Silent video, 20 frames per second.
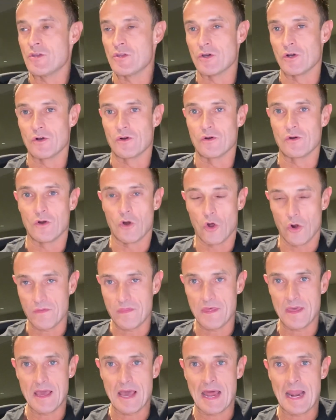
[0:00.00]
know, all
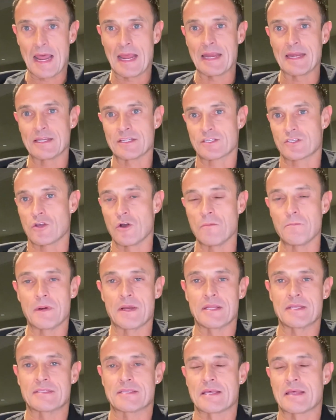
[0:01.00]
the alignment
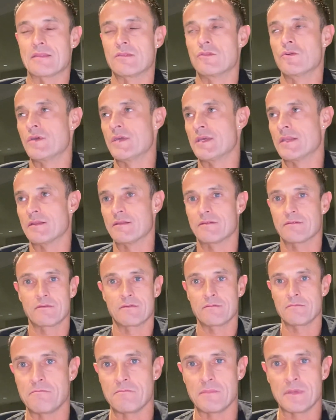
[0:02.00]
companies are
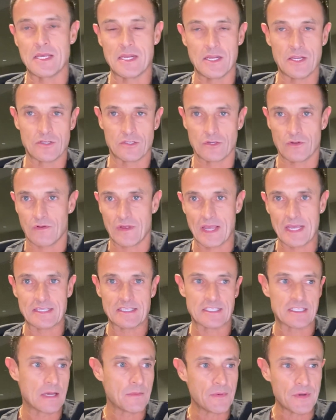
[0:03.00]
doing millions of
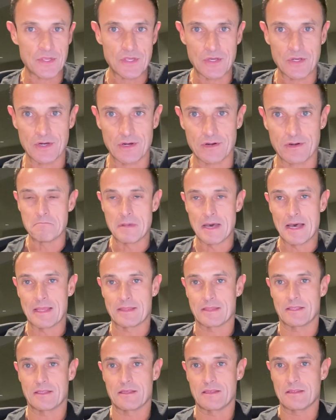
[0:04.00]
cases every year,
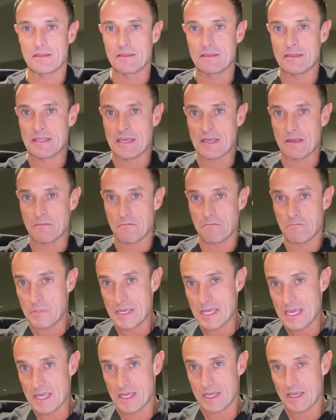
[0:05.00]
but the
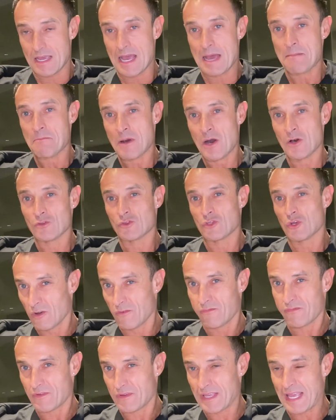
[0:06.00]
big amount
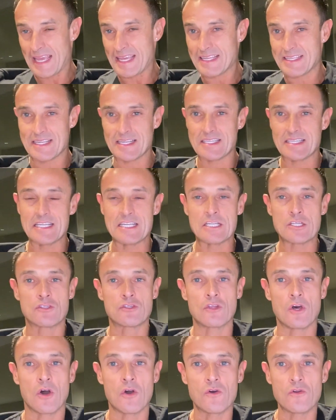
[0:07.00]
of cases is
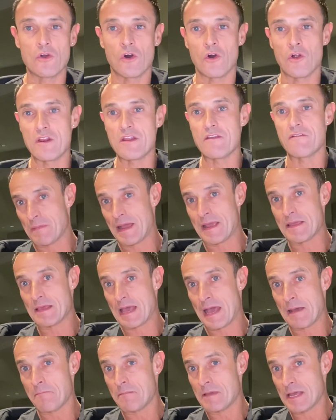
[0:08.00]
done only by
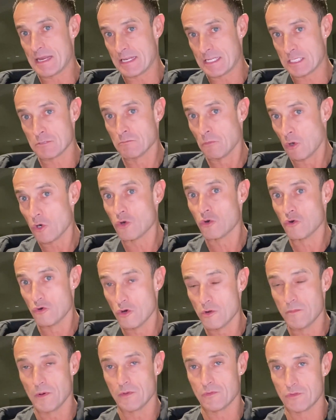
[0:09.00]
a small
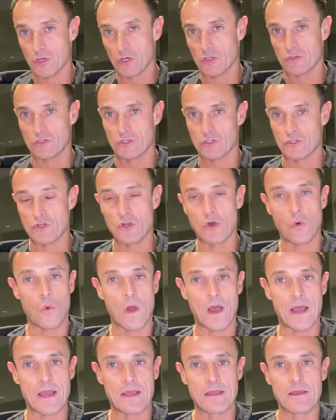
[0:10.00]
group of doctors. You know
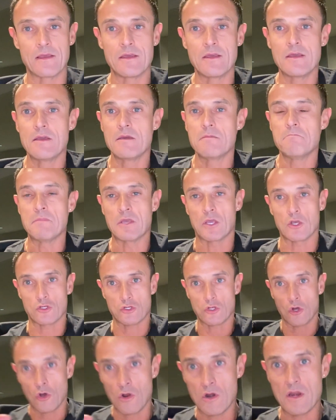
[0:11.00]
why? Because
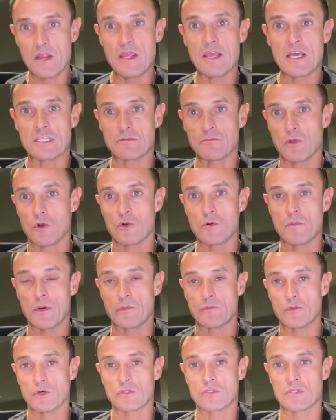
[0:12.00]
only a small group
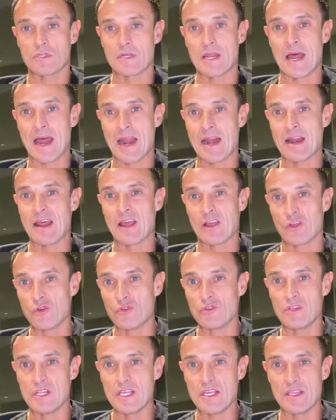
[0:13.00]
of doctors are
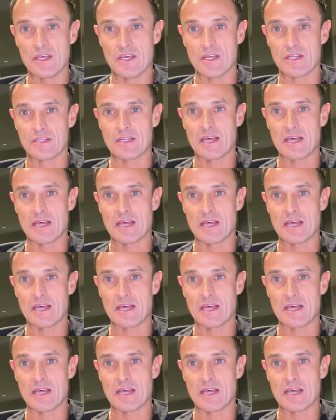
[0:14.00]
good leaders,